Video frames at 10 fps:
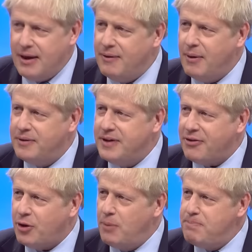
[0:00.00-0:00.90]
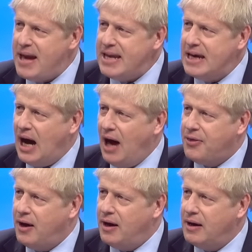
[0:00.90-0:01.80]
and, and yet there are many
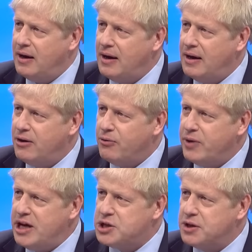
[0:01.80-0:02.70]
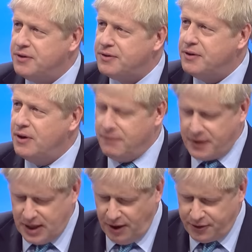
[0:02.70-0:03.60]
other regions of the
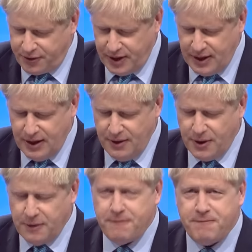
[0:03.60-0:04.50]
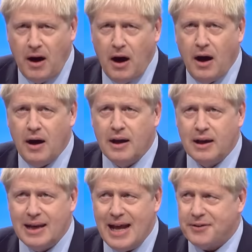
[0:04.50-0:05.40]
country that are far
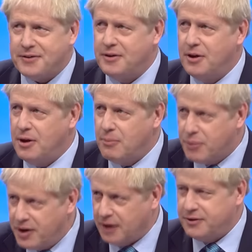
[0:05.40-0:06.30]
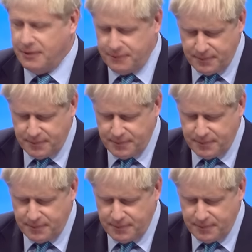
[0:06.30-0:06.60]
less productive.